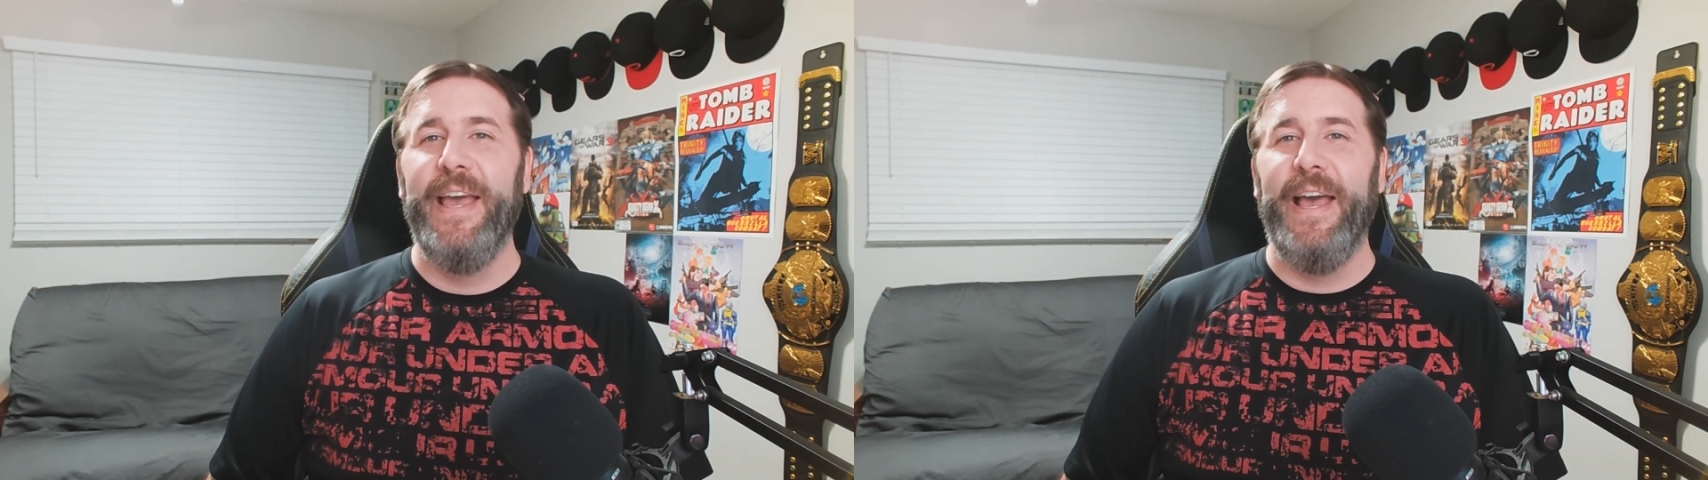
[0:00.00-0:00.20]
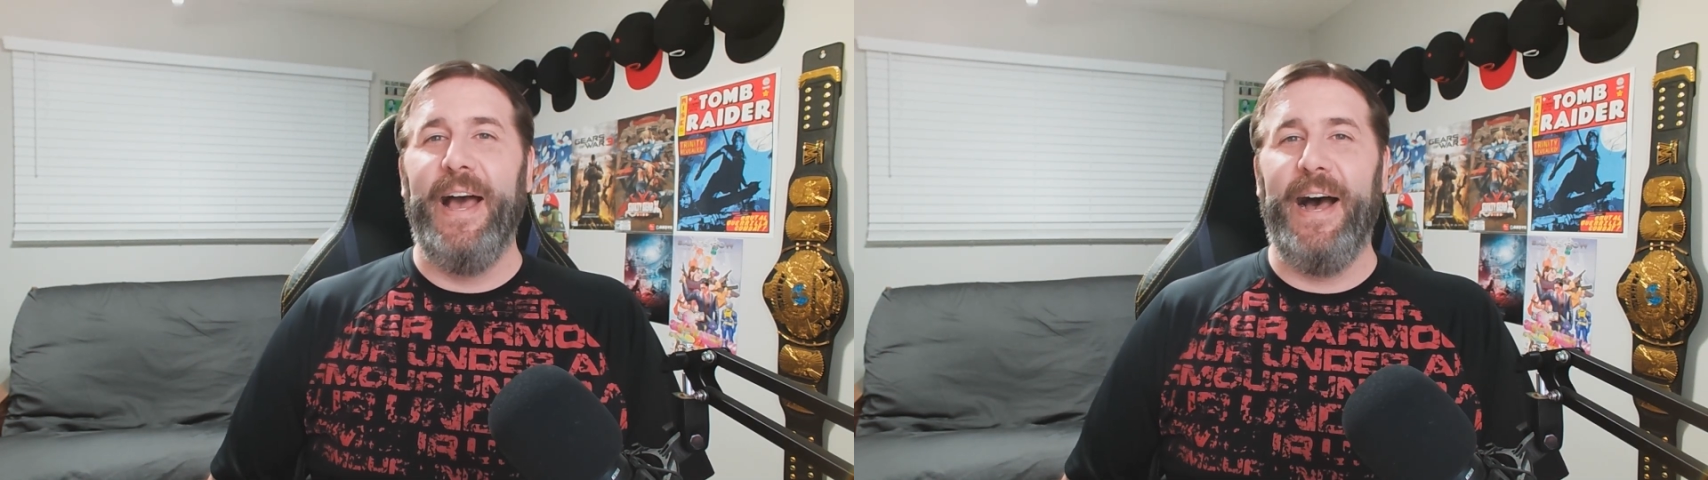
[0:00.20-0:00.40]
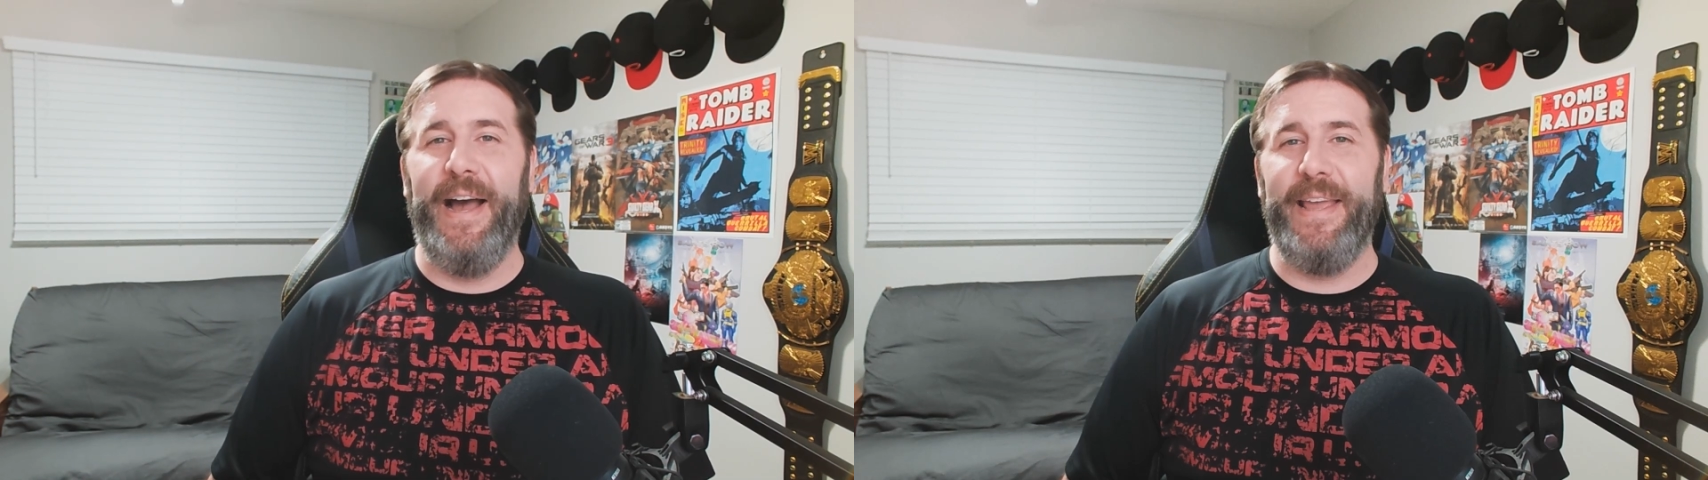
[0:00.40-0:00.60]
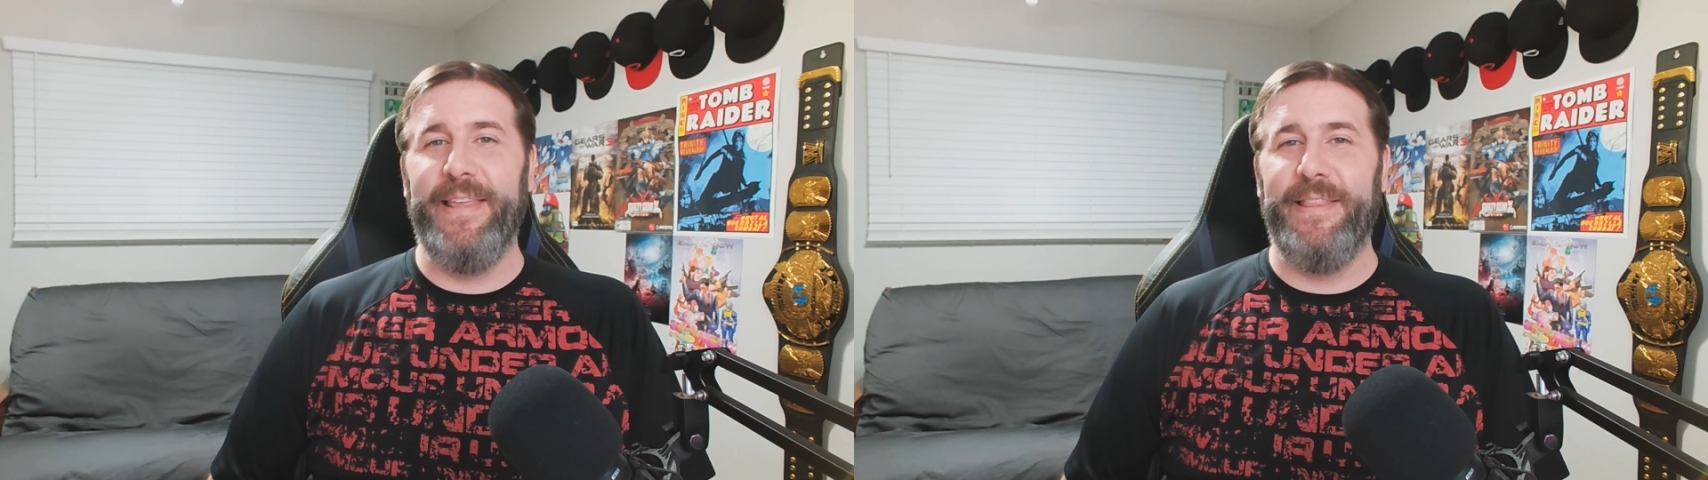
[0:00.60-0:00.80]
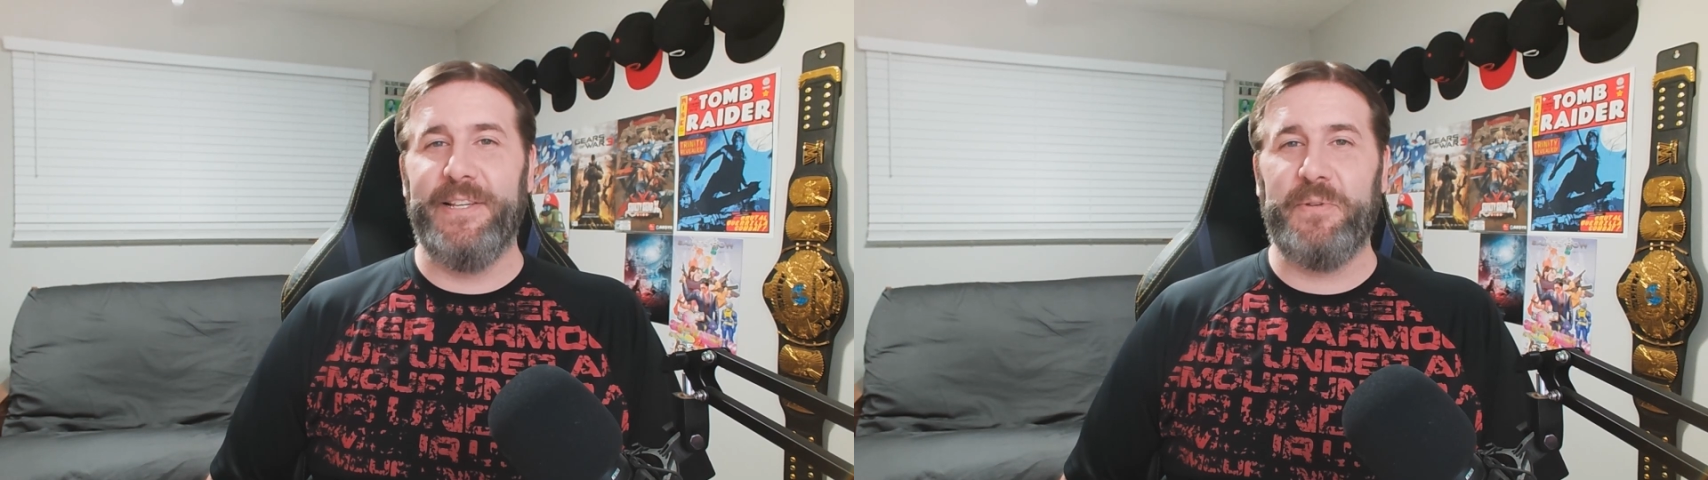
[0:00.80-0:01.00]

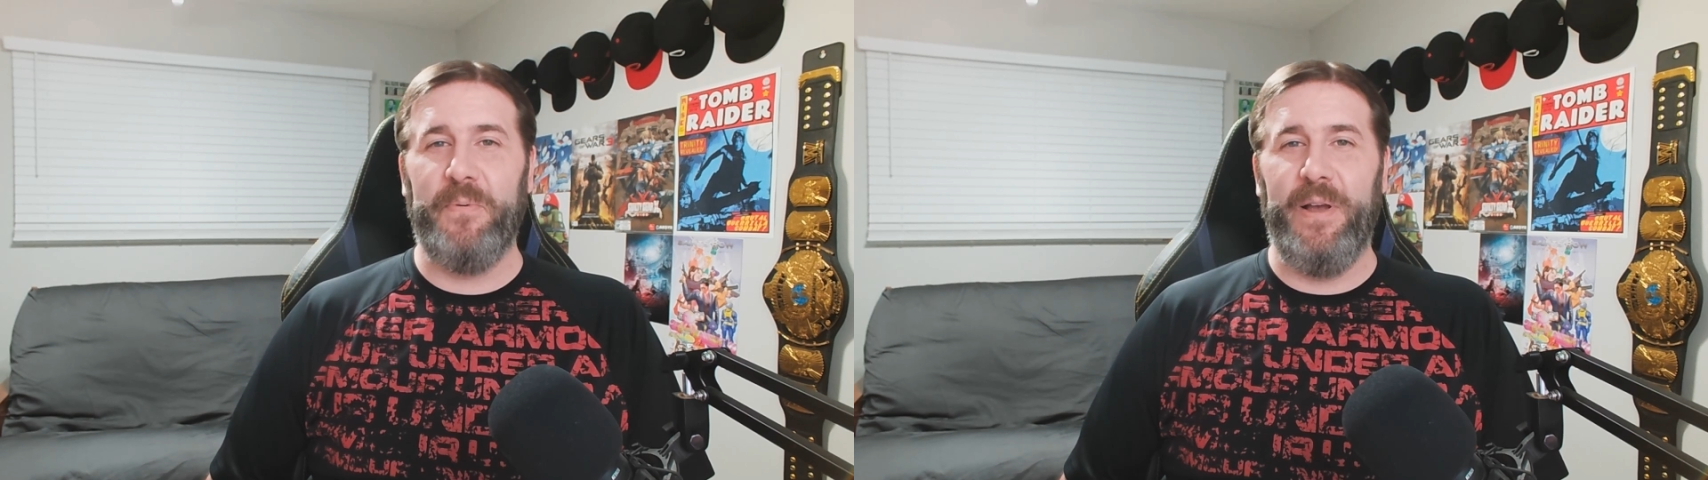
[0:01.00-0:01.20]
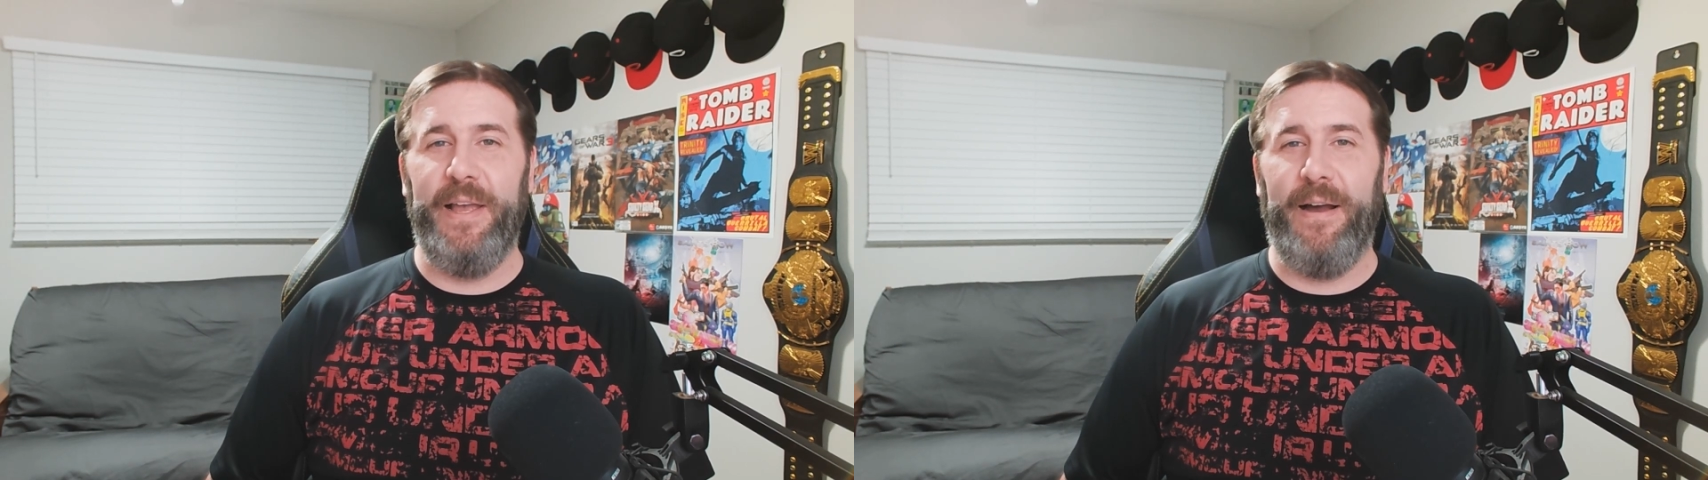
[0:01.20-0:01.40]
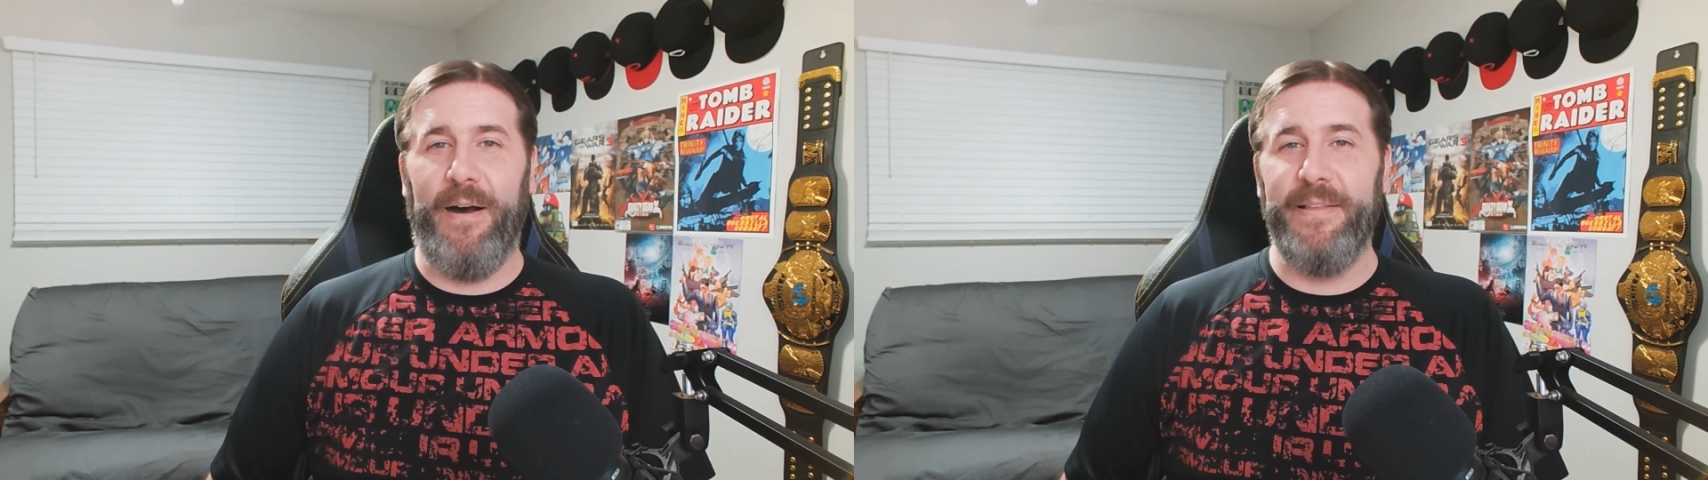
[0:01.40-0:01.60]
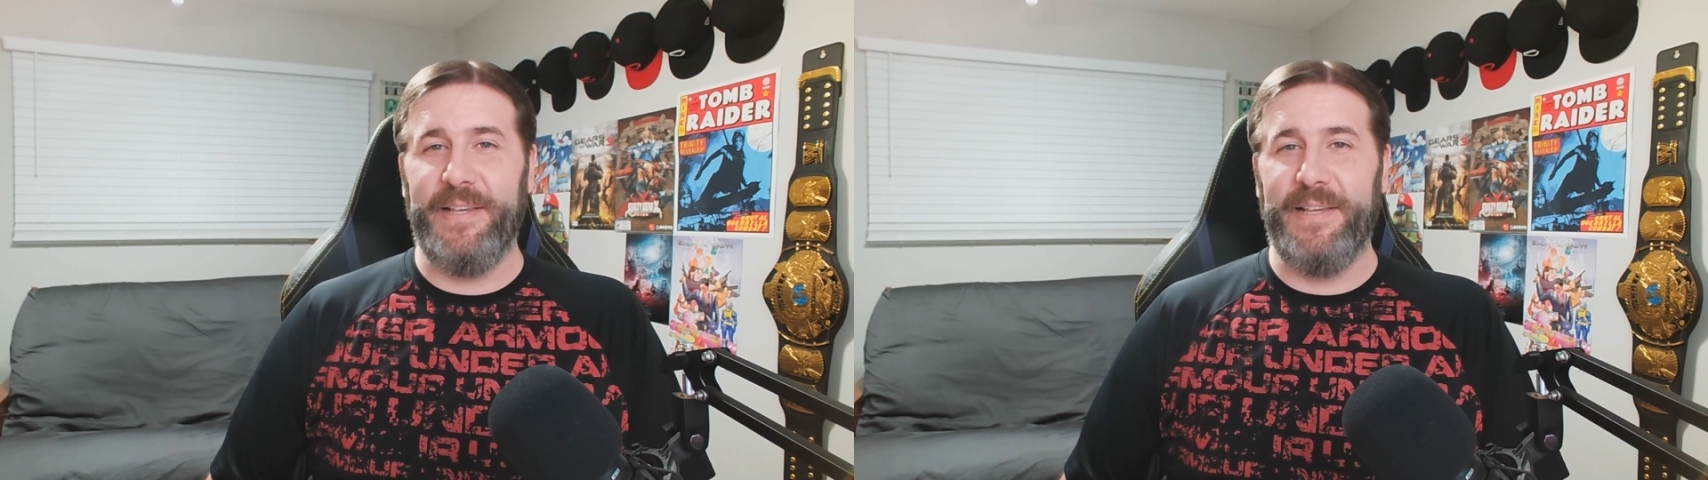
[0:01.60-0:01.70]
on